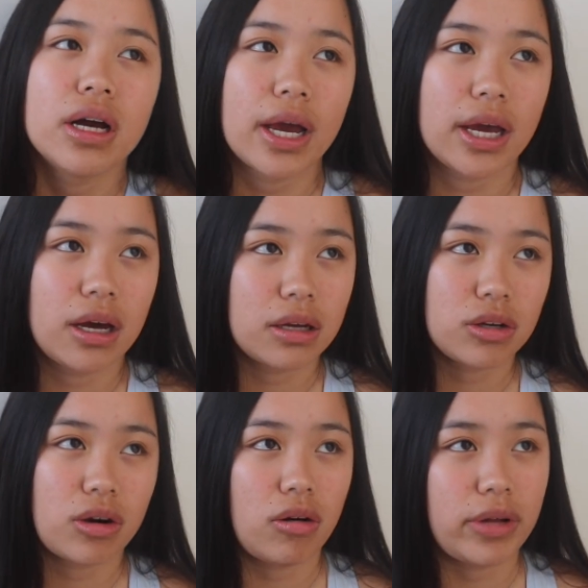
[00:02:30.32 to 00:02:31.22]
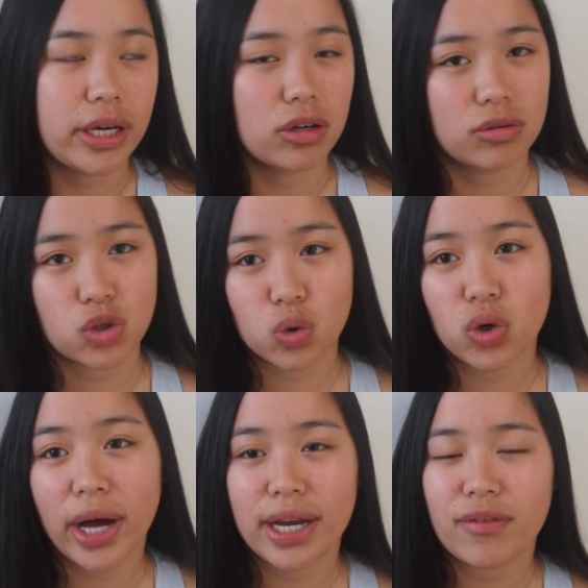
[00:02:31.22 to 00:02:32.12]
and you know, like,
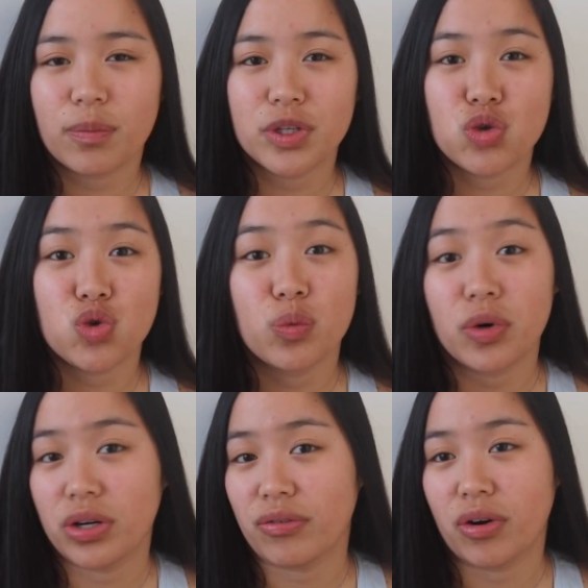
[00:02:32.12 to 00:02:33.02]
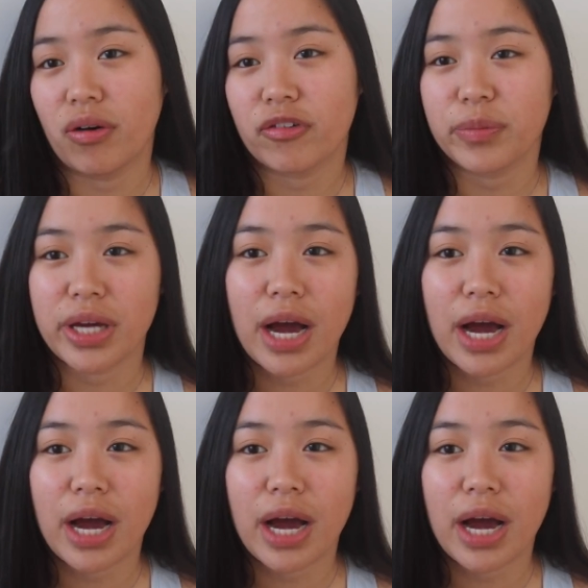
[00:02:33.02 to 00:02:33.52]
school had never been super difficult for me.